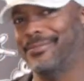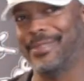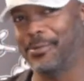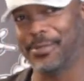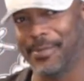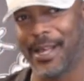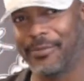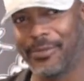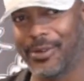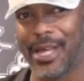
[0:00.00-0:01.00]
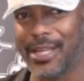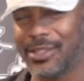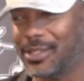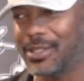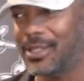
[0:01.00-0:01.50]
it was my fault. I
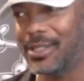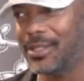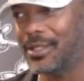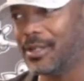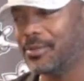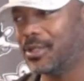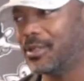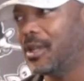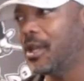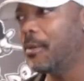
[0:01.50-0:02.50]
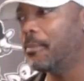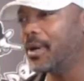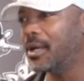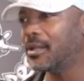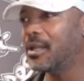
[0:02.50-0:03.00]
shouldn't have did the dumb shit.
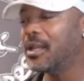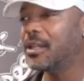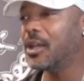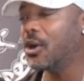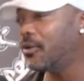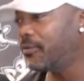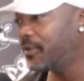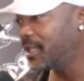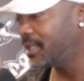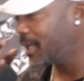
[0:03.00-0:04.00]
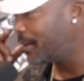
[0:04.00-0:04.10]
But the whole funny thing